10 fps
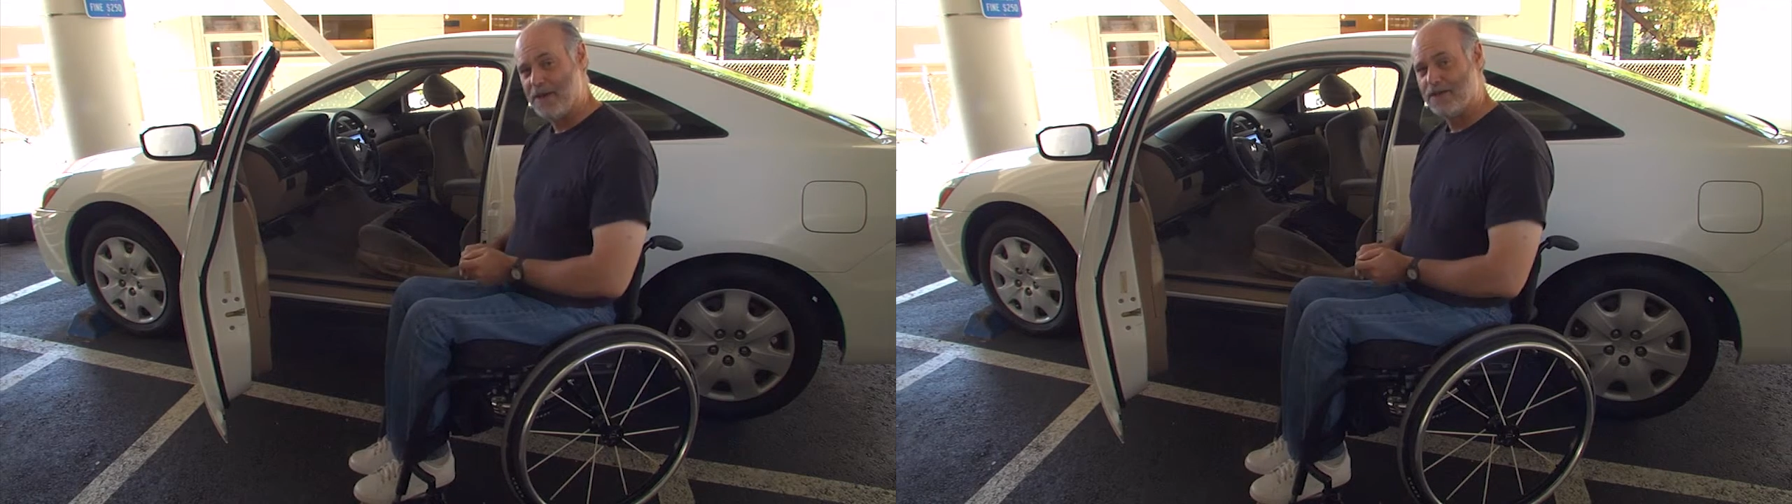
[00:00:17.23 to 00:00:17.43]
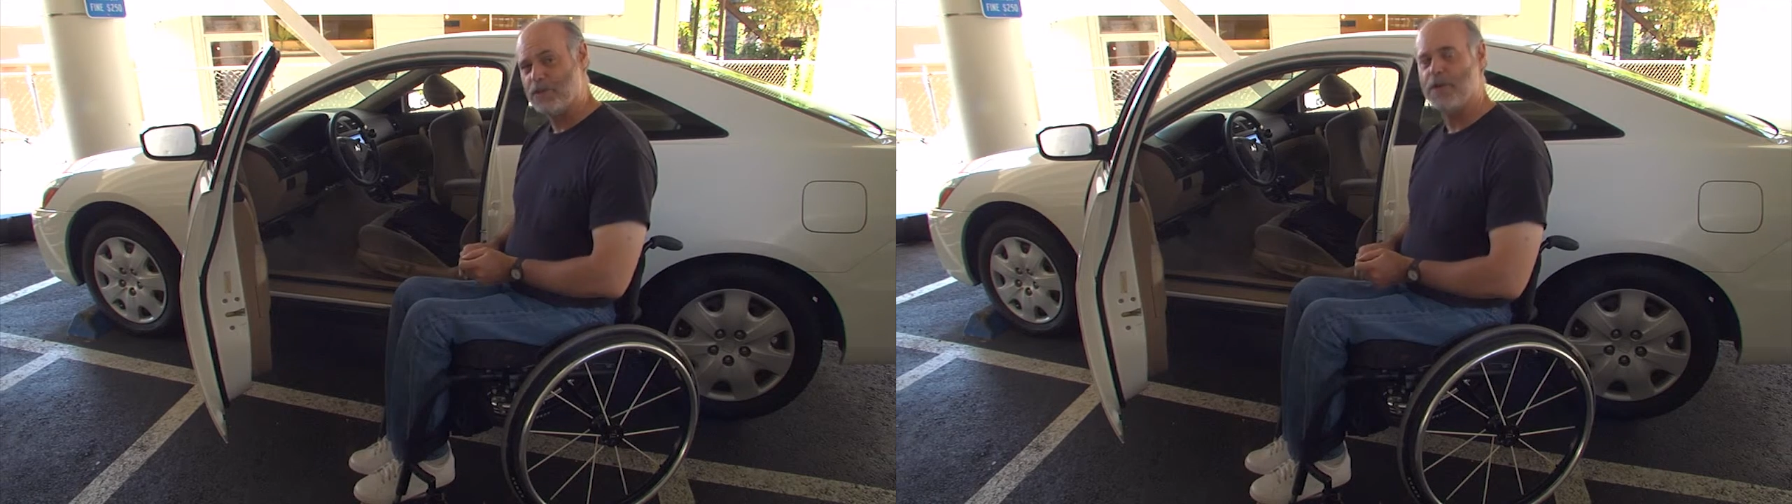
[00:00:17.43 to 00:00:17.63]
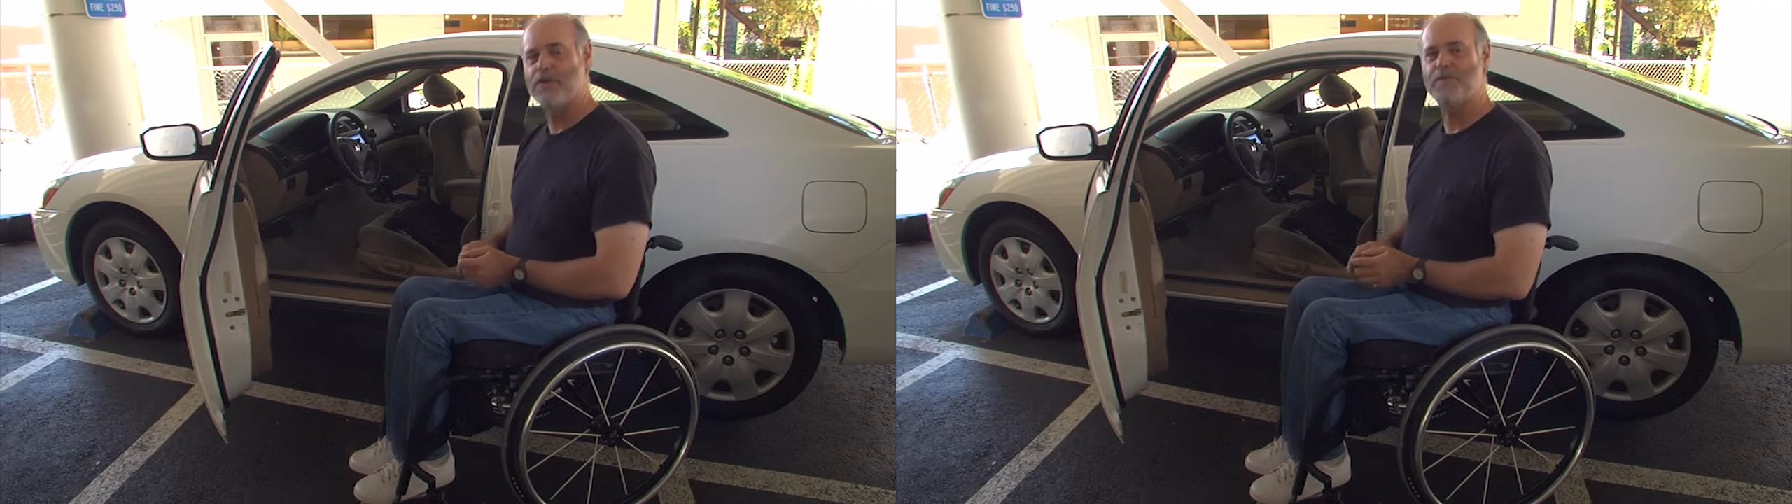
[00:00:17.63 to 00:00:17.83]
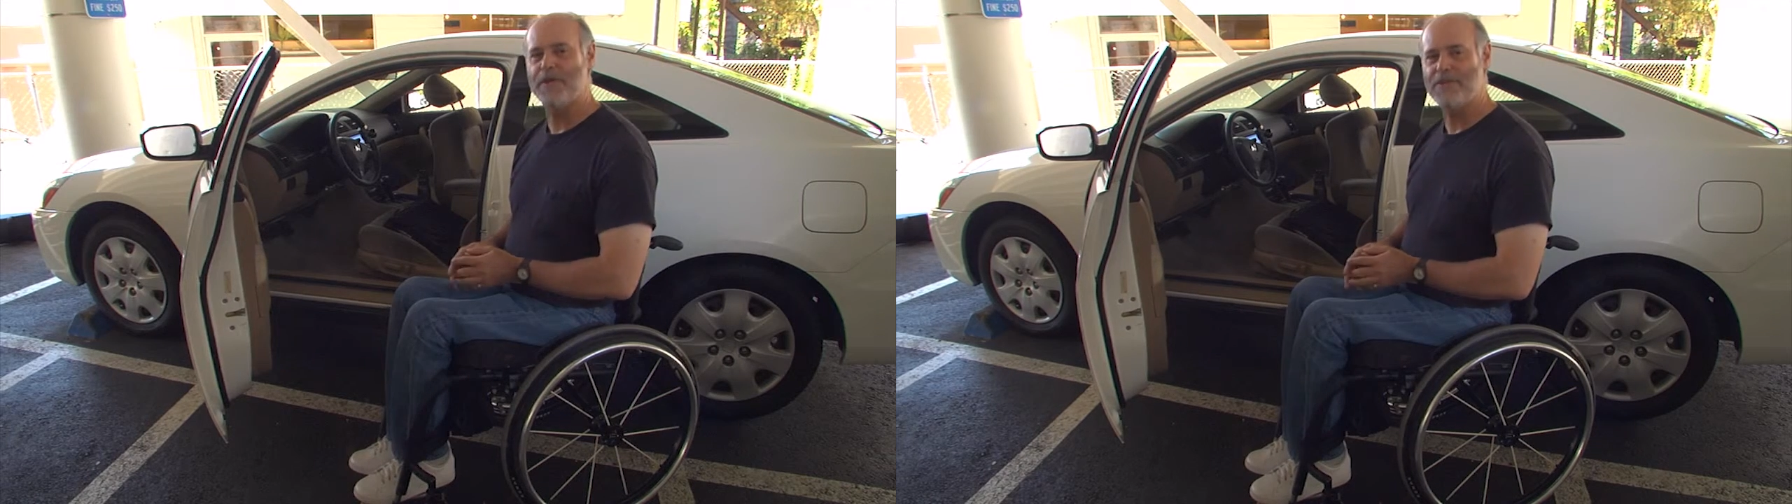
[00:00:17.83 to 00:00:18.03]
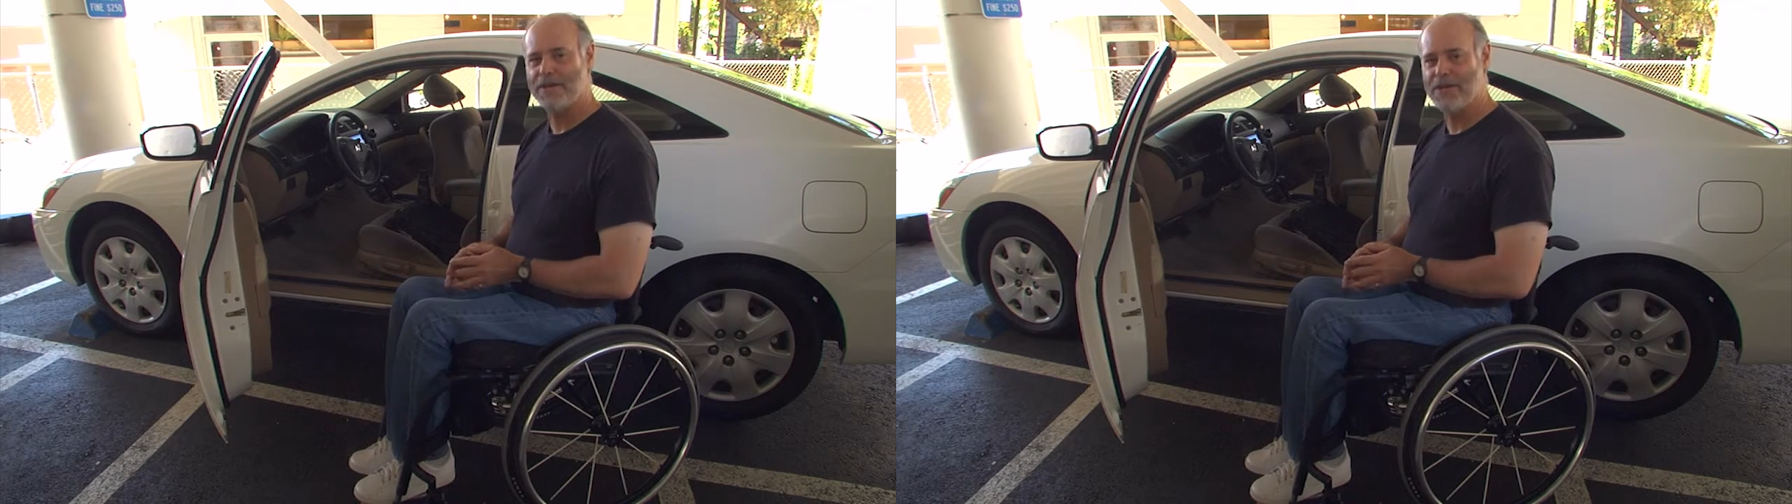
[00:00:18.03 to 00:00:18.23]
So here's my
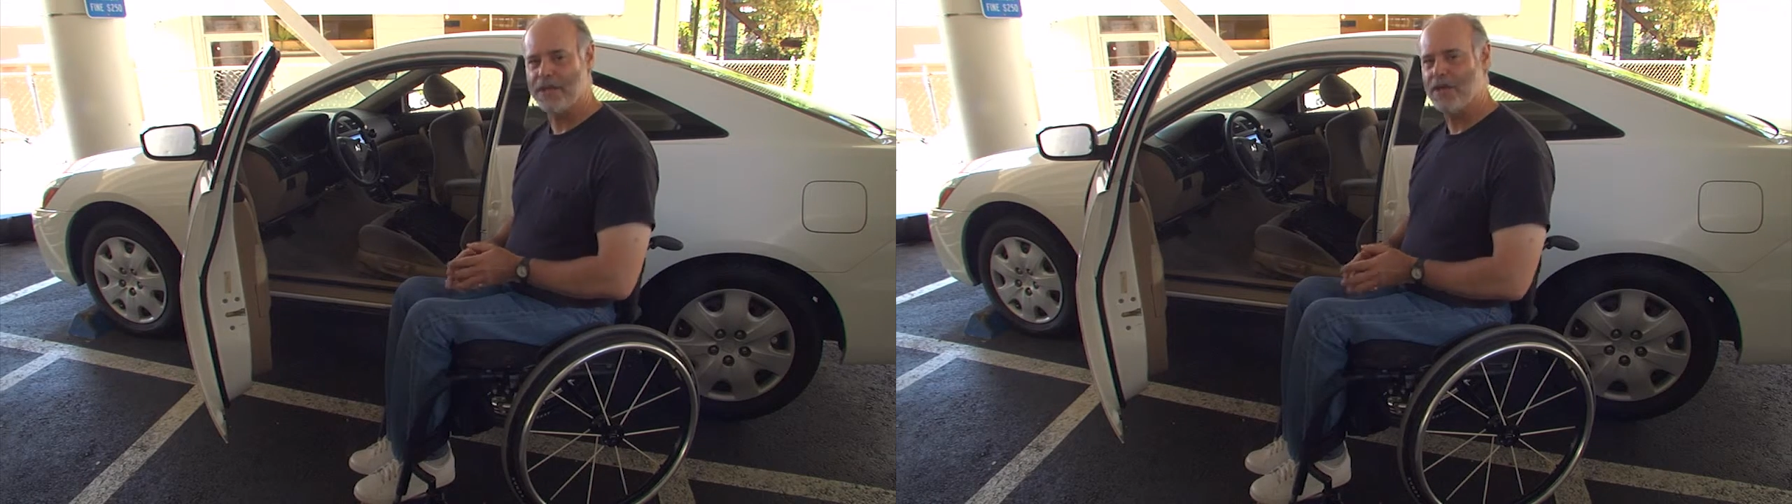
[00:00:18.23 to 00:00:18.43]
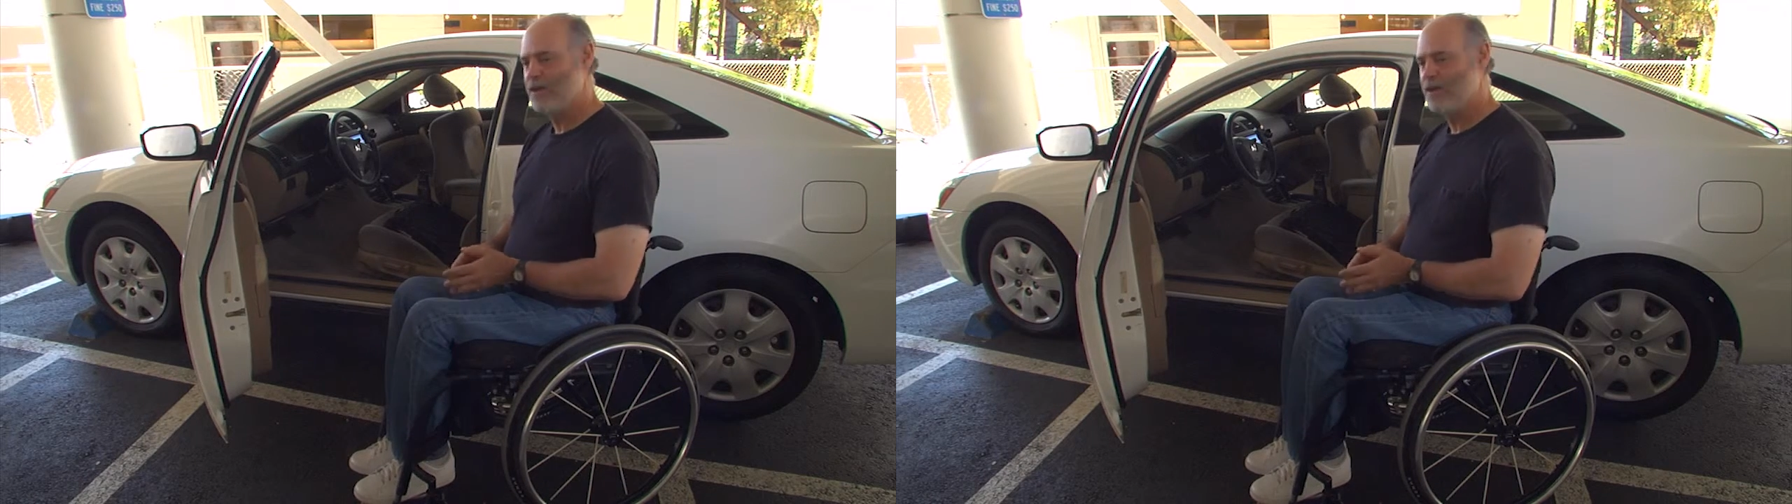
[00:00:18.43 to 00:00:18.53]
technique